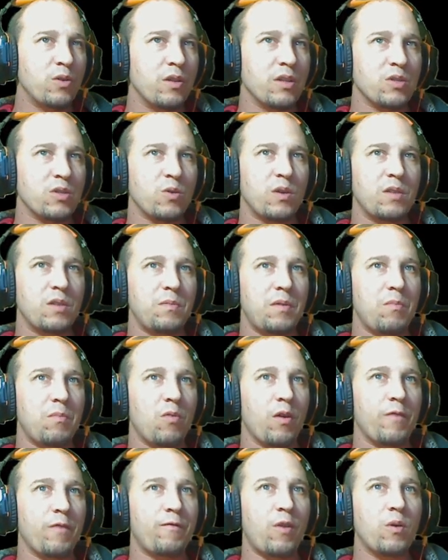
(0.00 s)
that's going to be
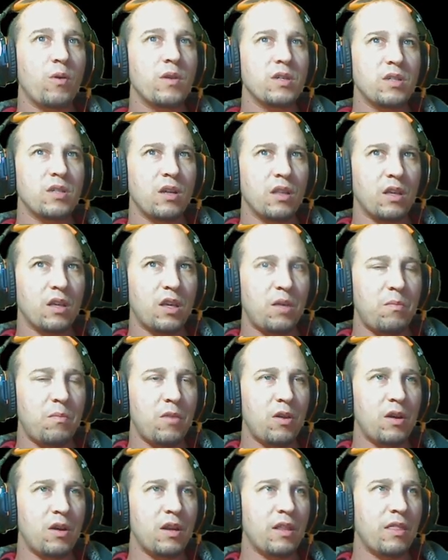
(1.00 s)
more focused on the
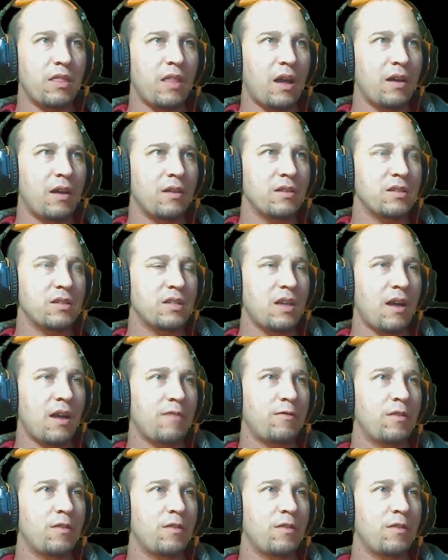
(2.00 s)
community stuff.